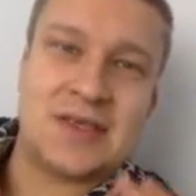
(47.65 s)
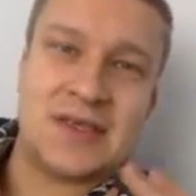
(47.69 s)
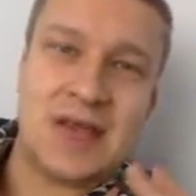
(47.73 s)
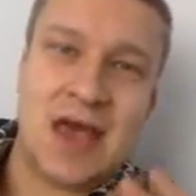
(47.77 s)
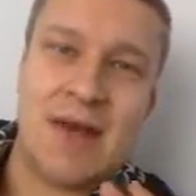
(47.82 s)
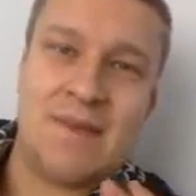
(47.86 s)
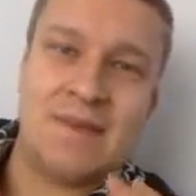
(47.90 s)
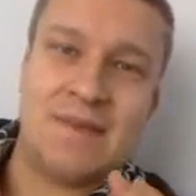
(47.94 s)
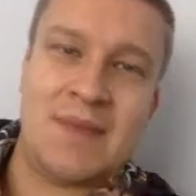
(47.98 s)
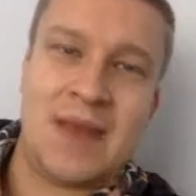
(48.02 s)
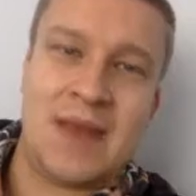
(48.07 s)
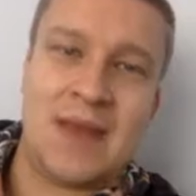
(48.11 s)

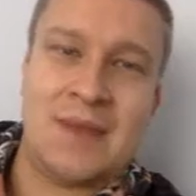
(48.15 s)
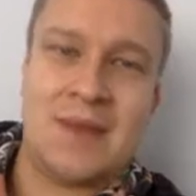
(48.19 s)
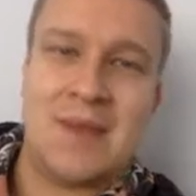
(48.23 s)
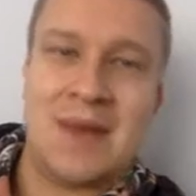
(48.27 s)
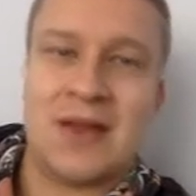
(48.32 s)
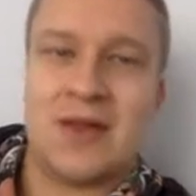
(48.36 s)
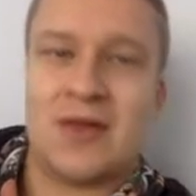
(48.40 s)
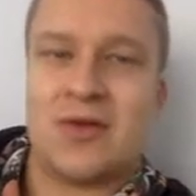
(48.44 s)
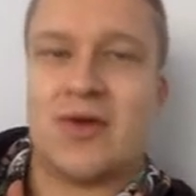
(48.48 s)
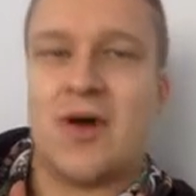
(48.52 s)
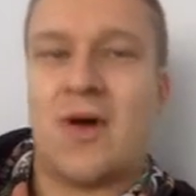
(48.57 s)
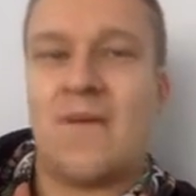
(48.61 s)
in the
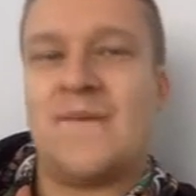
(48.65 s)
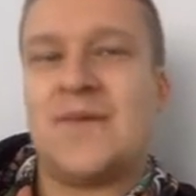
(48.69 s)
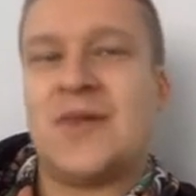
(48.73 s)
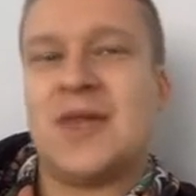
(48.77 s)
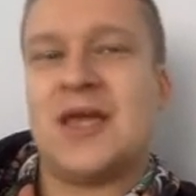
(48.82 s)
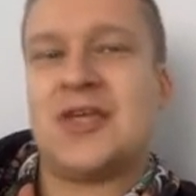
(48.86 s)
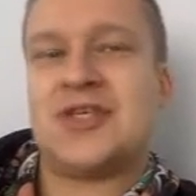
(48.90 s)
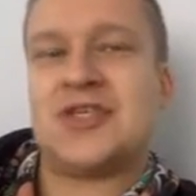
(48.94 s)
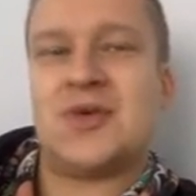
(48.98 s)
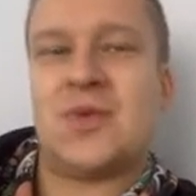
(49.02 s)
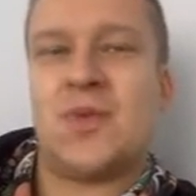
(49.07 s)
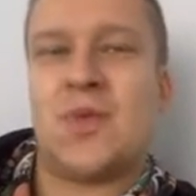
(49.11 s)
middle
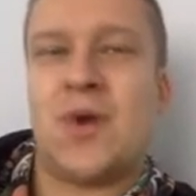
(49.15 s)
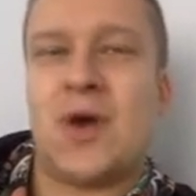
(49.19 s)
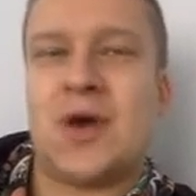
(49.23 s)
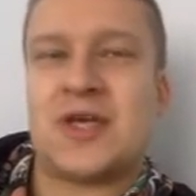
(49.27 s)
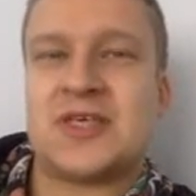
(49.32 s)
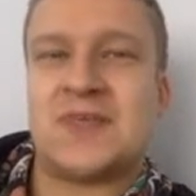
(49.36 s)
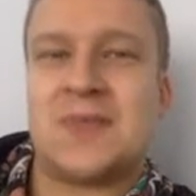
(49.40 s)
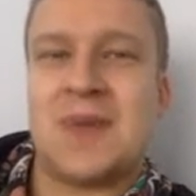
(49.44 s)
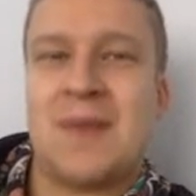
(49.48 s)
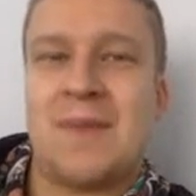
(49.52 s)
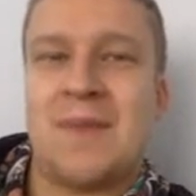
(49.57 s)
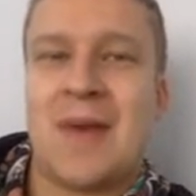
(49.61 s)
combination
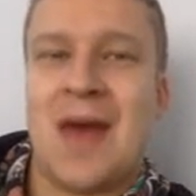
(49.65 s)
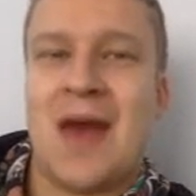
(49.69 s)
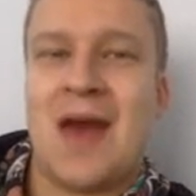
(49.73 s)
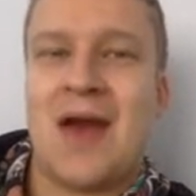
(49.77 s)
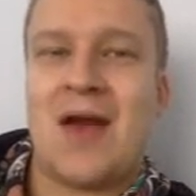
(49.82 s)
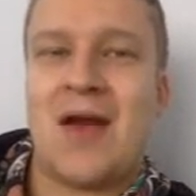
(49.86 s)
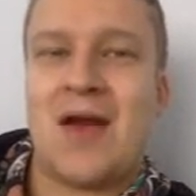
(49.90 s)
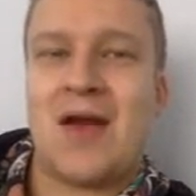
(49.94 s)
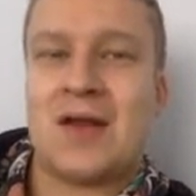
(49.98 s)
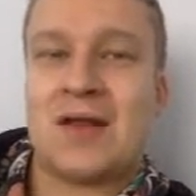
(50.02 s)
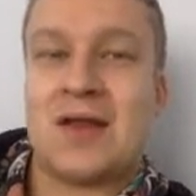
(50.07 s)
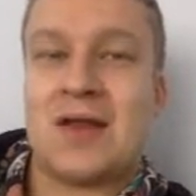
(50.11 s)
works a bit
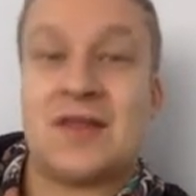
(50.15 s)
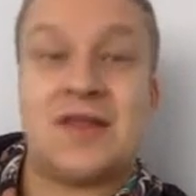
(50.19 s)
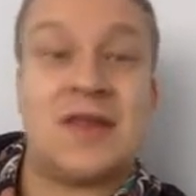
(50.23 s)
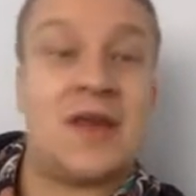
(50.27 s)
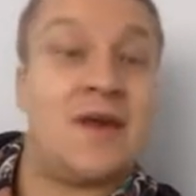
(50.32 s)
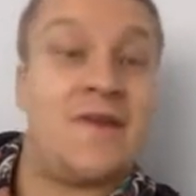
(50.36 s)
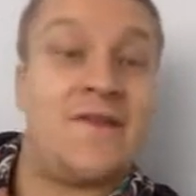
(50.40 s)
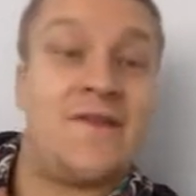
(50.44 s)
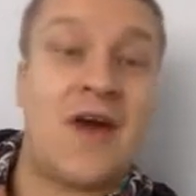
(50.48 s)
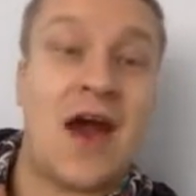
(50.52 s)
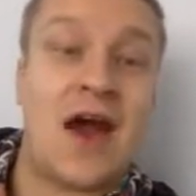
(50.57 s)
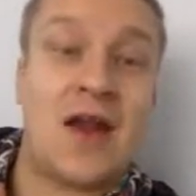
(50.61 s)
better, and I
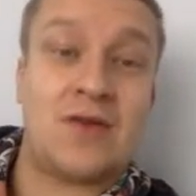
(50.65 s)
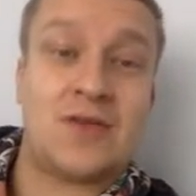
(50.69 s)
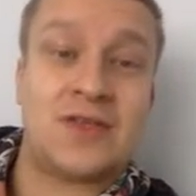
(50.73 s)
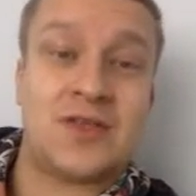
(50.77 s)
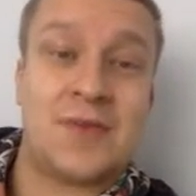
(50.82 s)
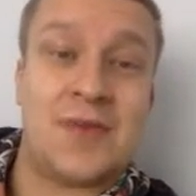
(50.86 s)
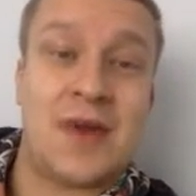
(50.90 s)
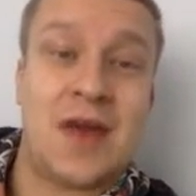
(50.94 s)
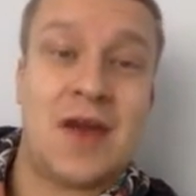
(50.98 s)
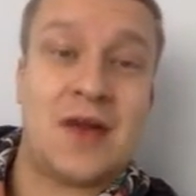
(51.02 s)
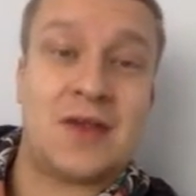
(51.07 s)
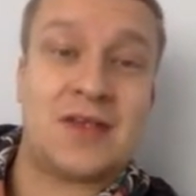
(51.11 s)
think Farrell's
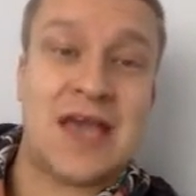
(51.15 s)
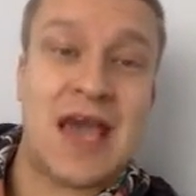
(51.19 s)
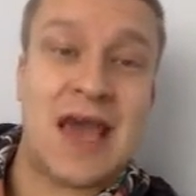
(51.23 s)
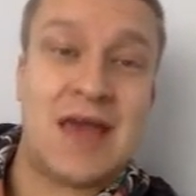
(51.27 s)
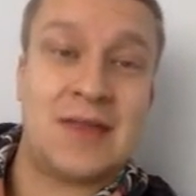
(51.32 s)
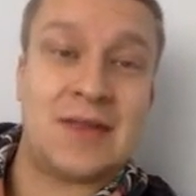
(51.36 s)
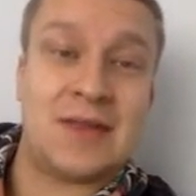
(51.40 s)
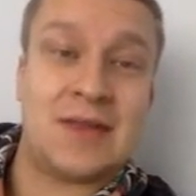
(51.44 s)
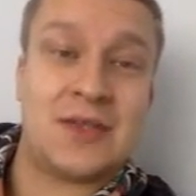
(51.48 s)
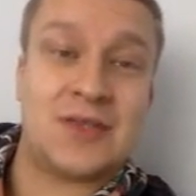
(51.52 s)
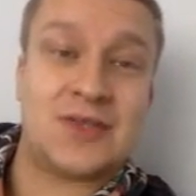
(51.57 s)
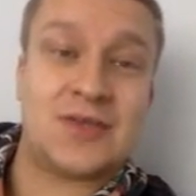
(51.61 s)
a better
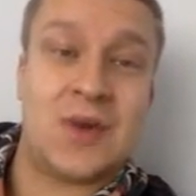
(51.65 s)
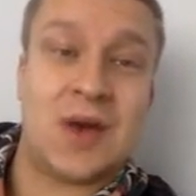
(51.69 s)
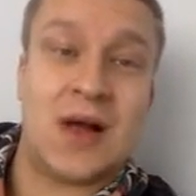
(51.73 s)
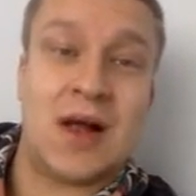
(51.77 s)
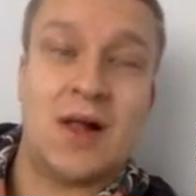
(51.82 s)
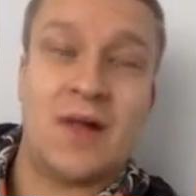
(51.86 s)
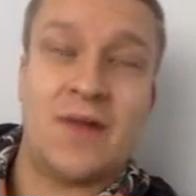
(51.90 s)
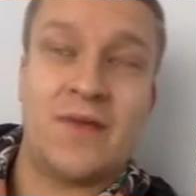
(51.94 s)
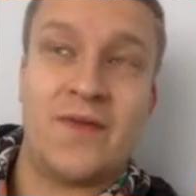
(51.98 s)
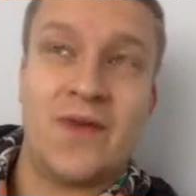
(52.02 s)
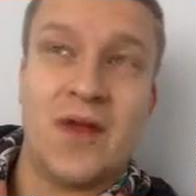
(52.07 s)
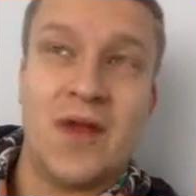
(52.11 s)
10 than a
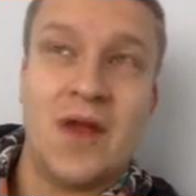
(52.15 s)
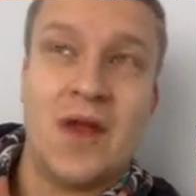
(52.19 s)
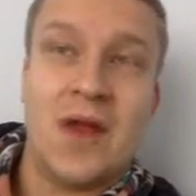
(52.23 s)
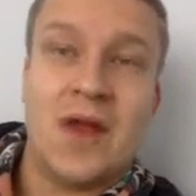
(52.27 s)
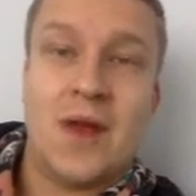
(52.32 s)
12.